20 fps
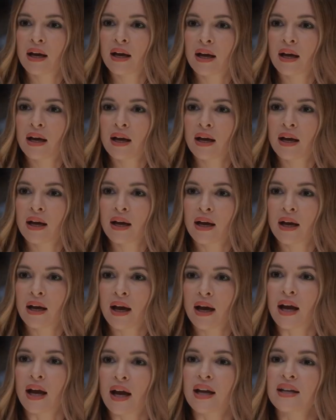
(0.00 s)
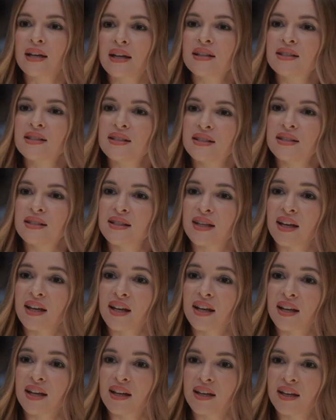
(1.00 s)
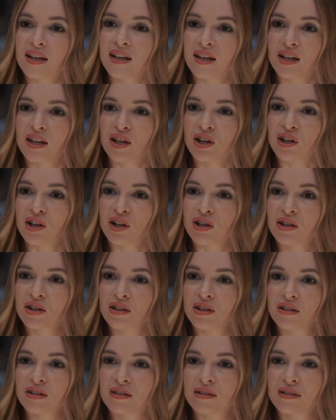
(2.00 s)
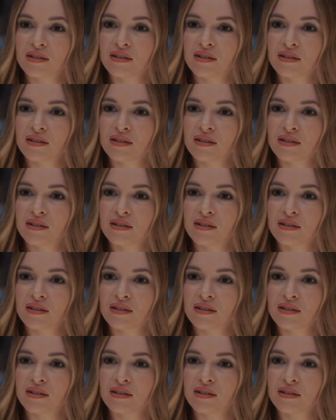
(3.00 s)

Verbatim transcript: Sometimes you lose a patient. Death is a part of life. So guess what?